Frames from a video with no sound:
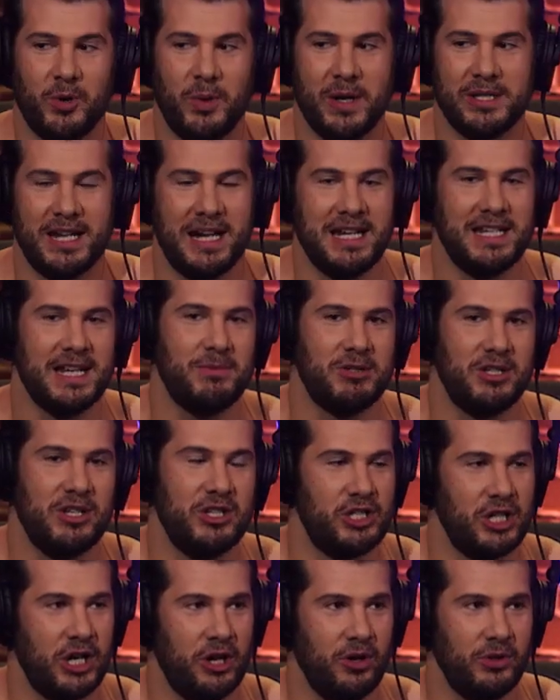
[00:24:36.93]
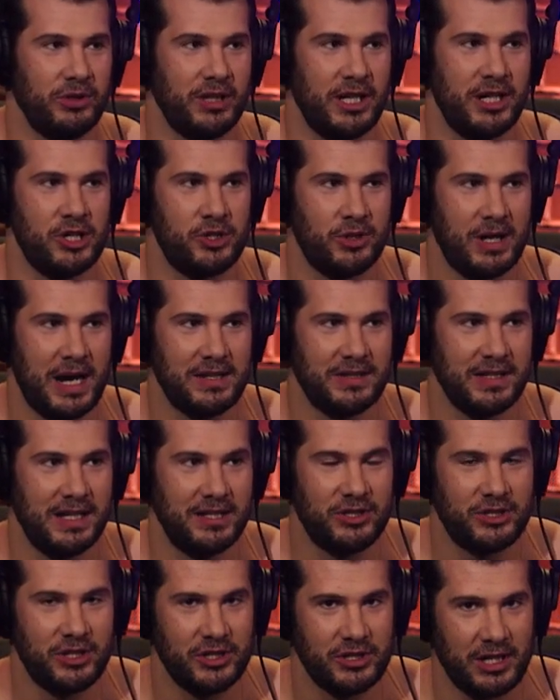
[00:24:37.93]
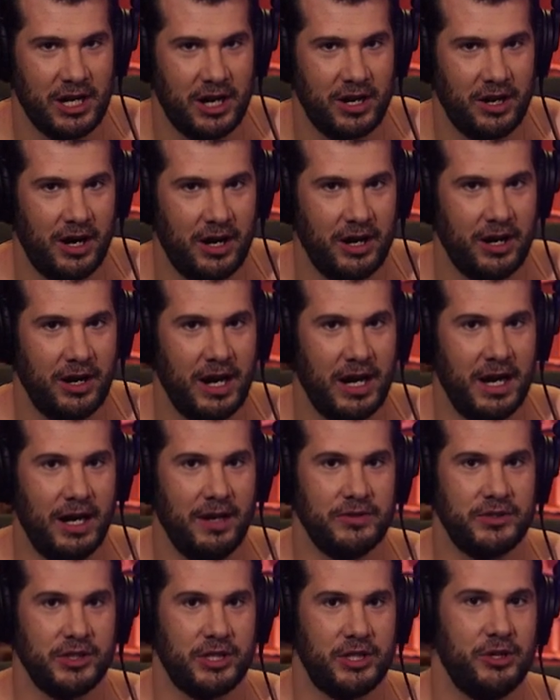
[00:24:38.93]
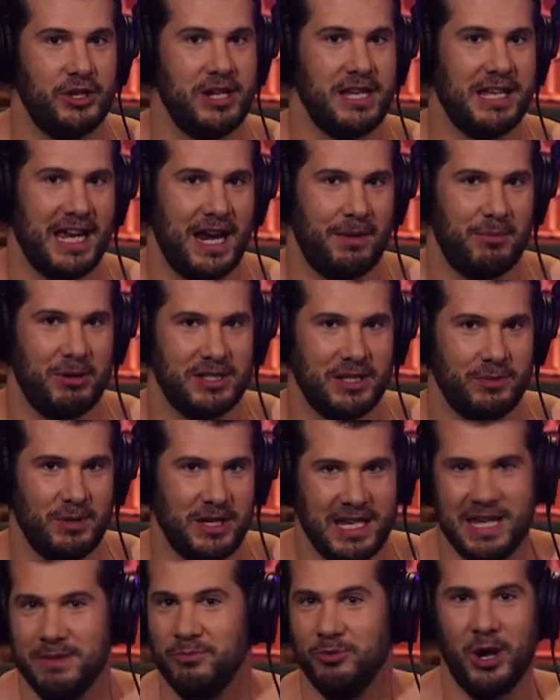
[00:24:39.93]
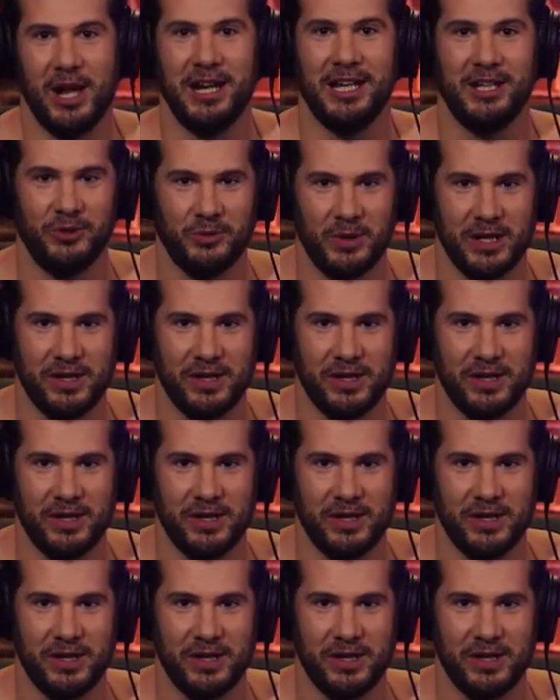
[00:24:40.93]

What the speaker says: request it. Anytime you see Gerald in a dress, it's just our security cameras that we keep running.